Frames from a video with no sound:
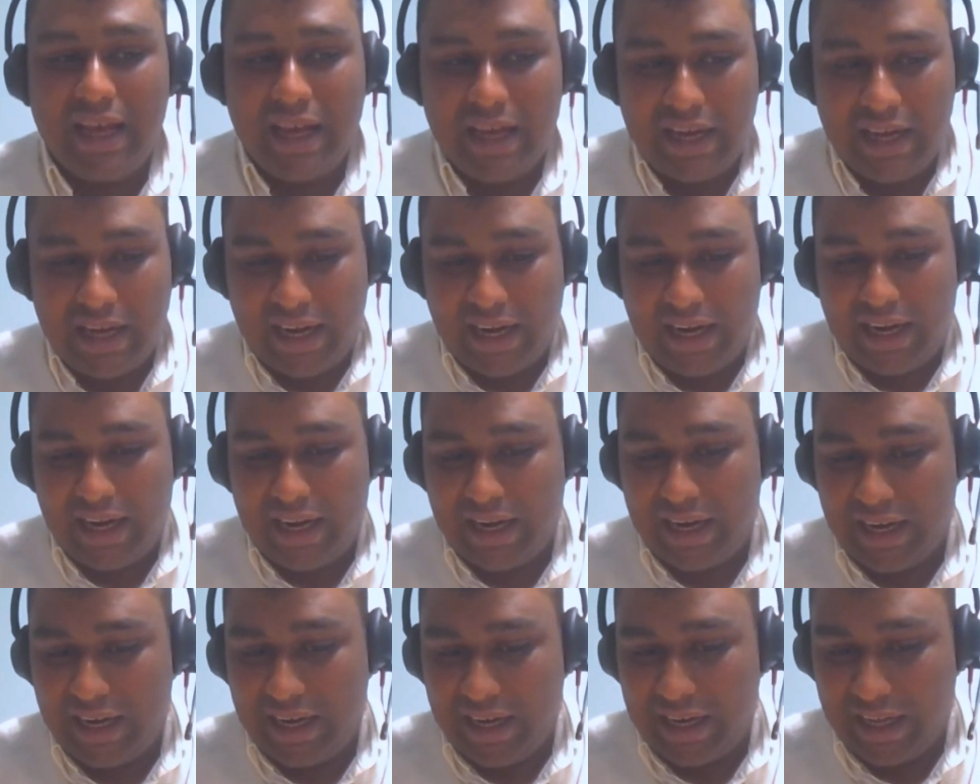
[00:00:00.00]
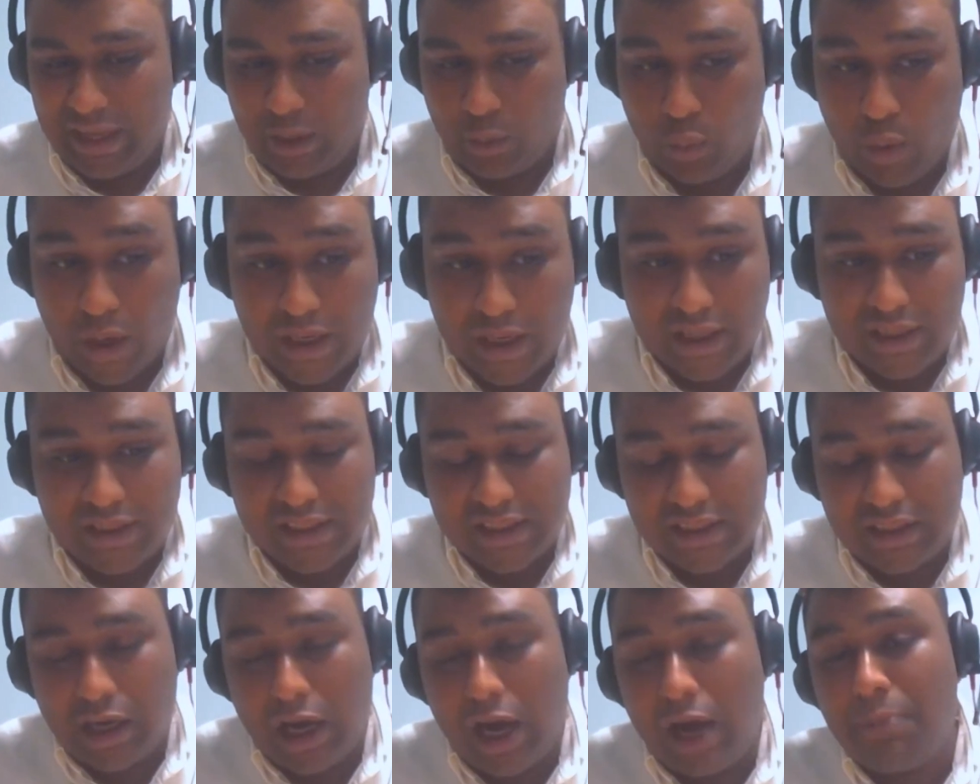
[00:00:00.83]
and like what are
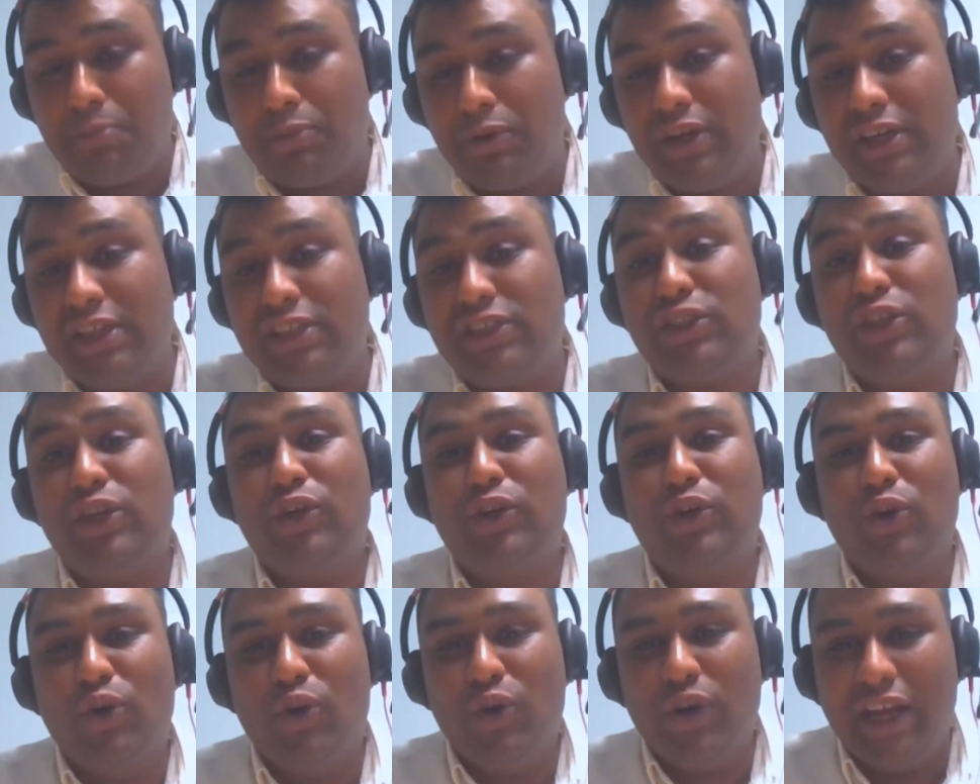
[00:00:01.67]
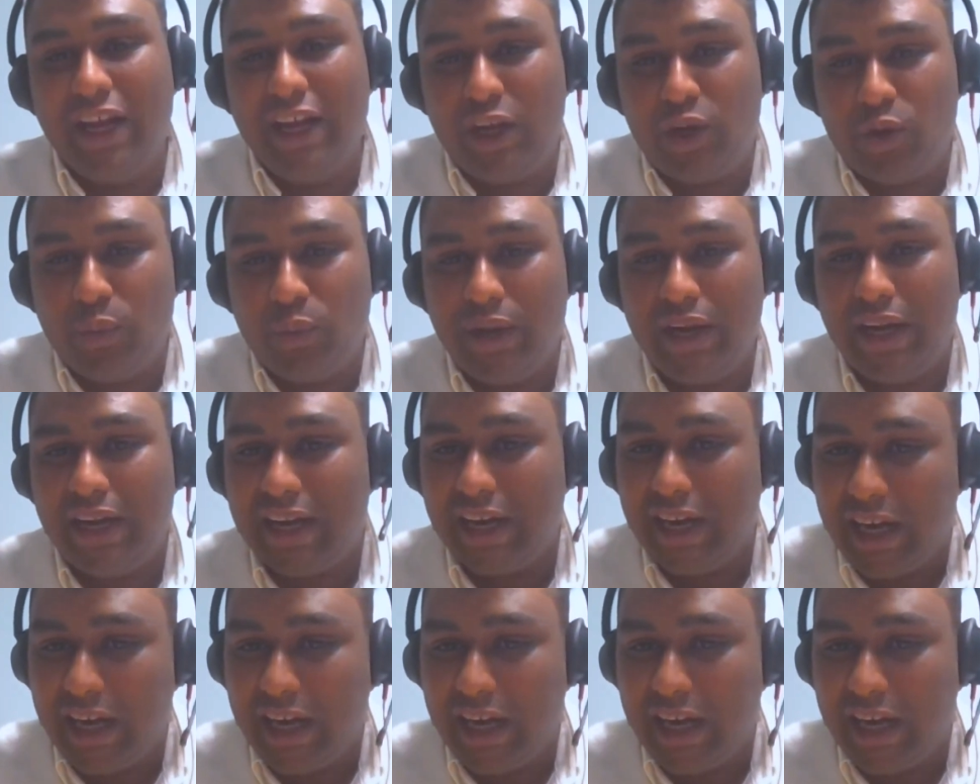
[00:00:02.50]
the components that go into it,